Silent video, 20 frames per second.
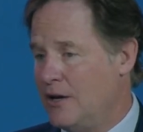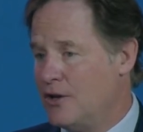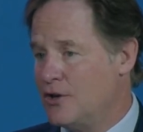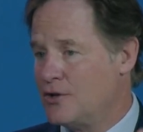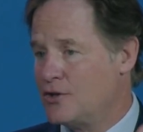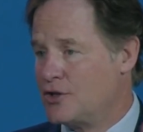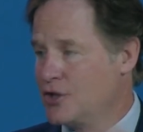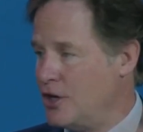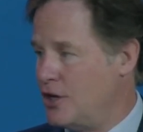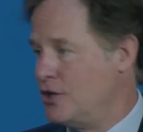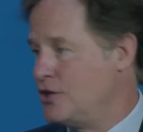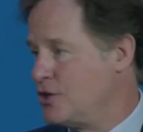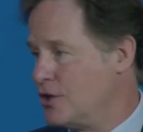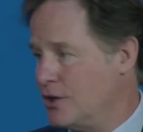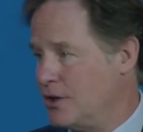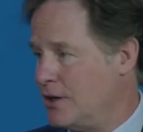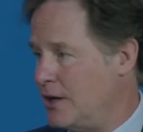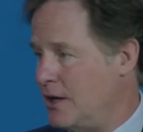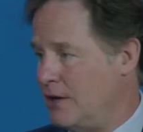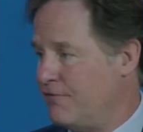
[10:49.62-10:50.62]

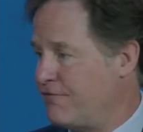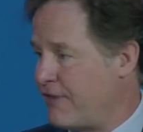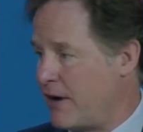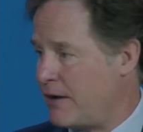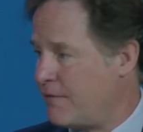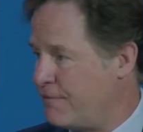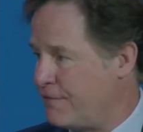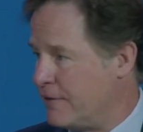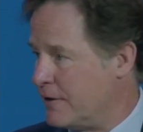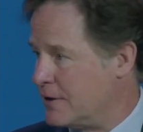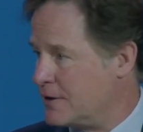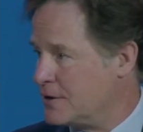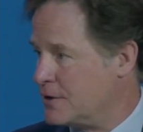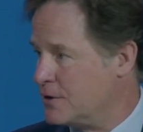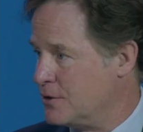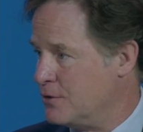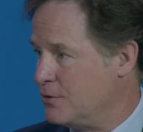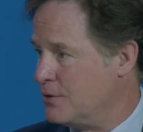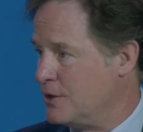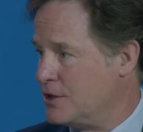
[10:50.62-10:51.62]
surgeon in Frankfurt yeah.
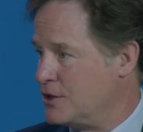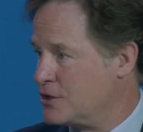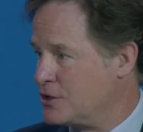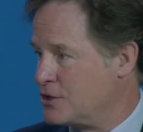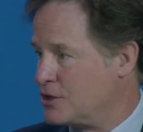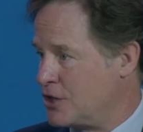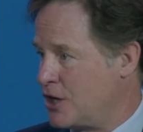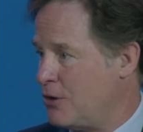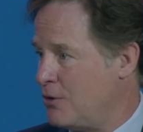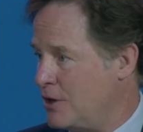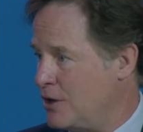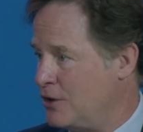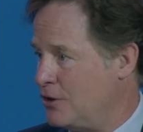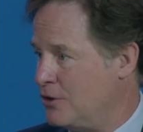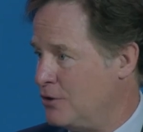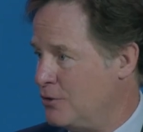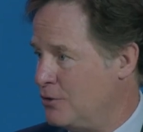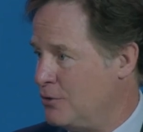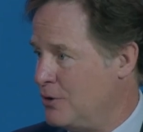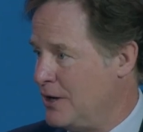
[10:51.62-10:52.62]
who is showing
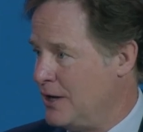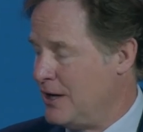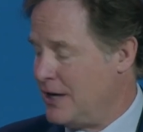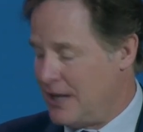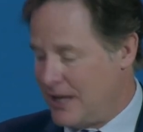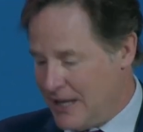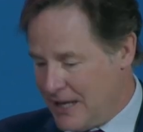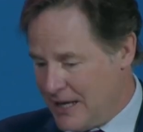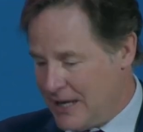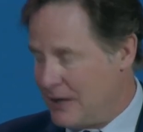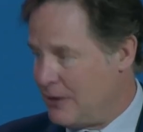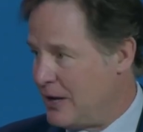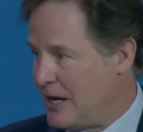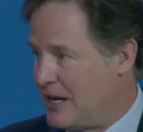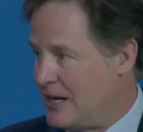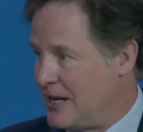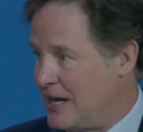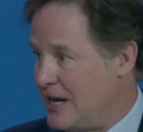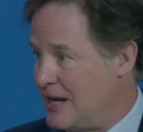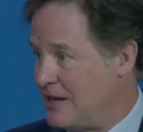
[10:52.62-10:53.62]
you
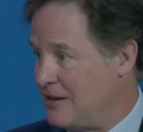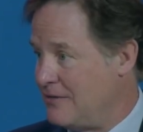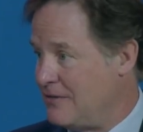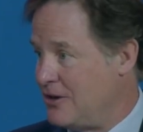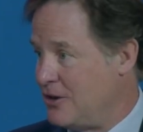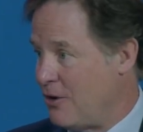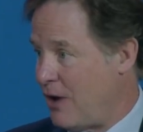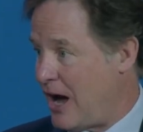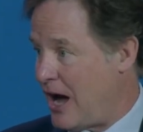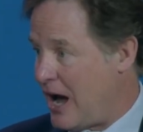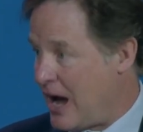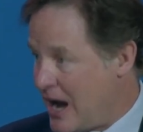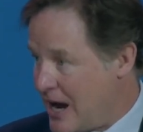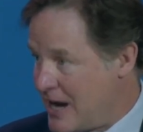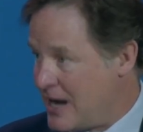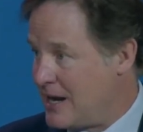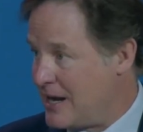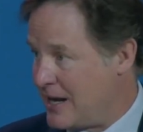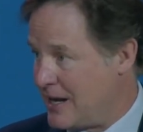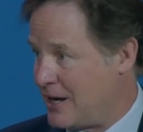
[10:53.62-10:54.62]
in, in you know,
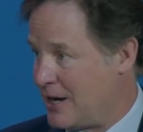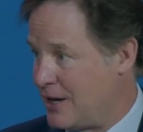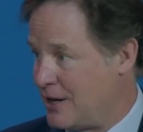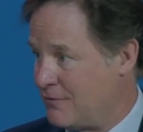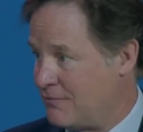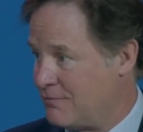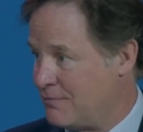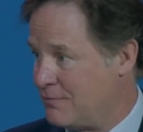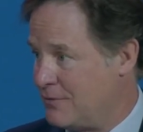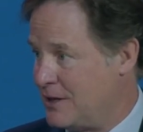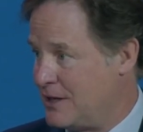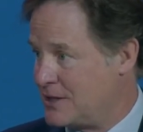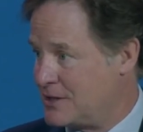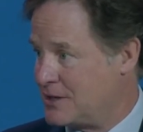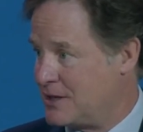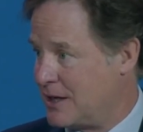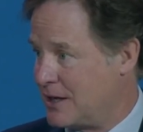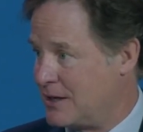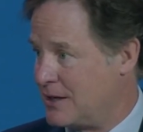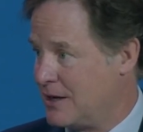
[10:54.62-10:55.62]
highly kind of
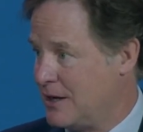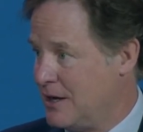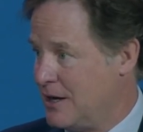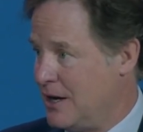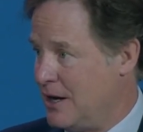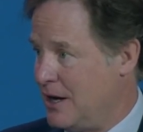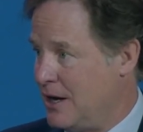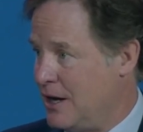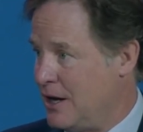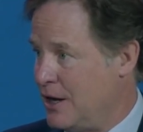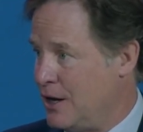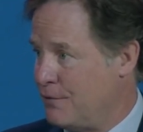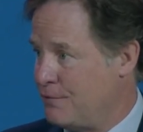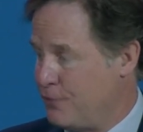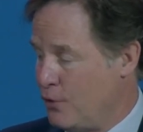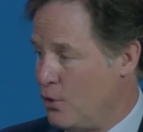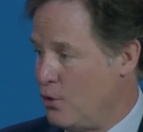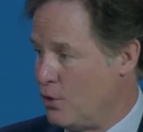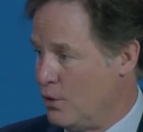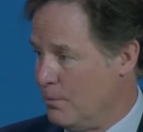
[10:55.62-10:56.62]
realistic uh,
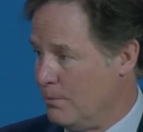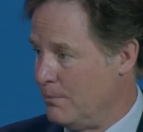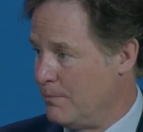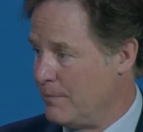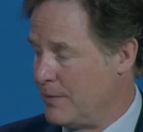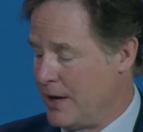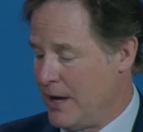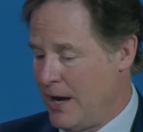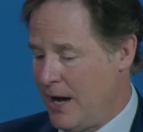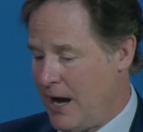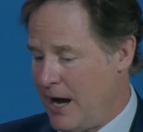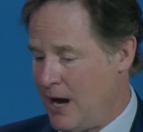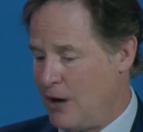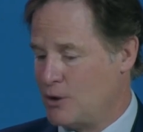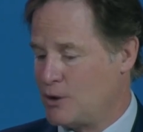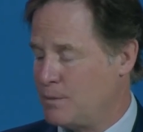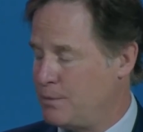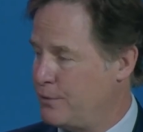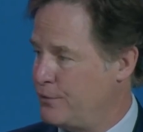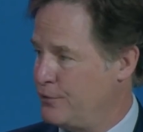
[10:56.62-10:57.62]
form how
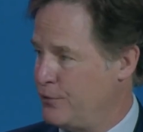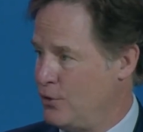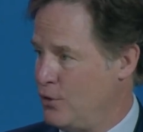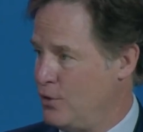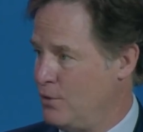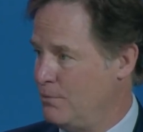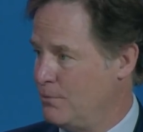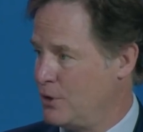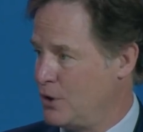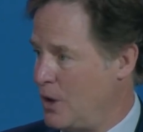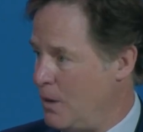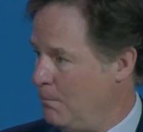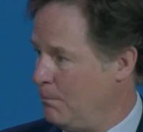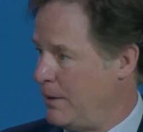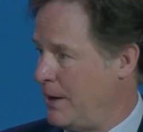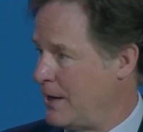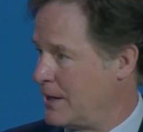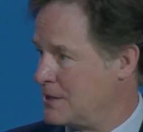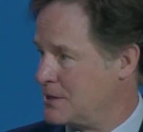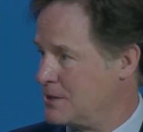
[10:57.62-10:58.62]
to perform
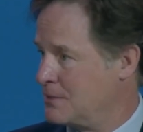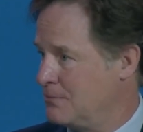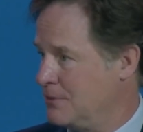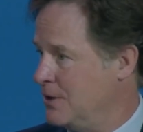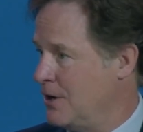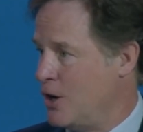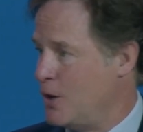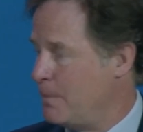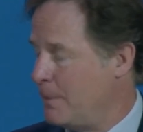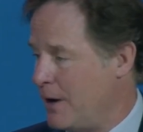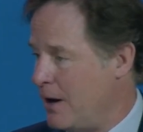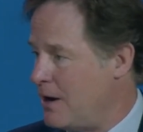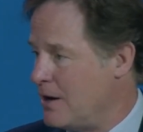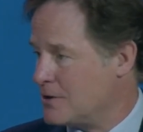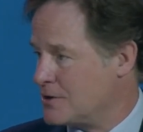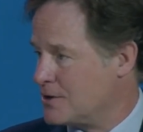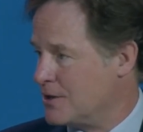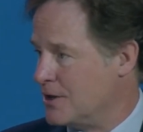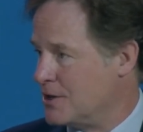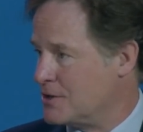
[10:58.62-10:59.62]
complex you know, open heart
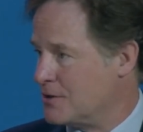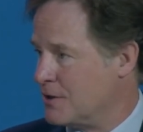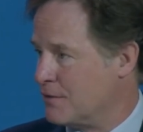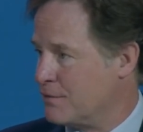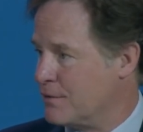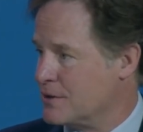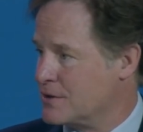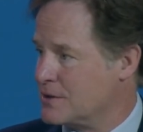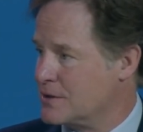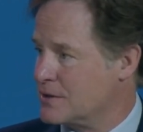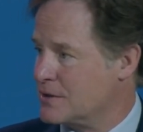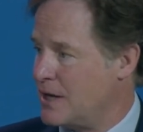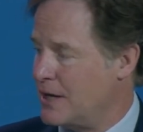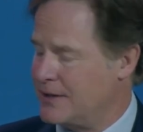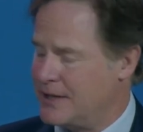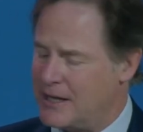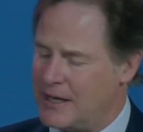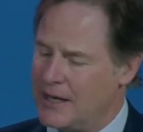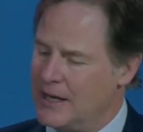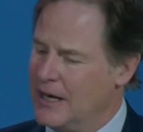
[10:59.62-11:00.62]
surgery, mm-hmm. for instance. I
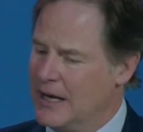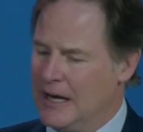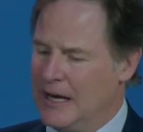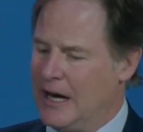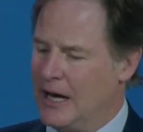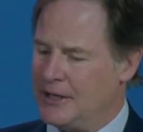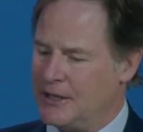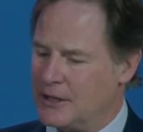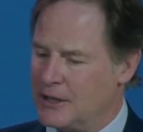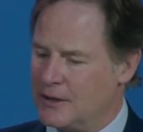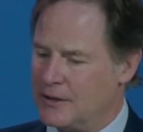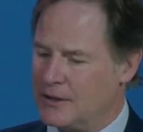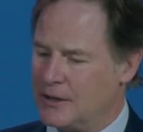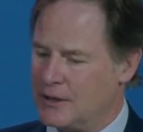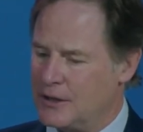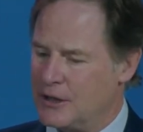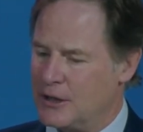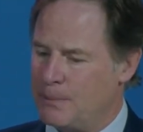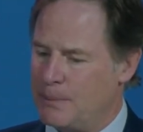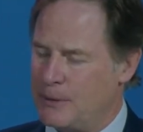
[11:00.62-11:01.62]
think, I think that the, the,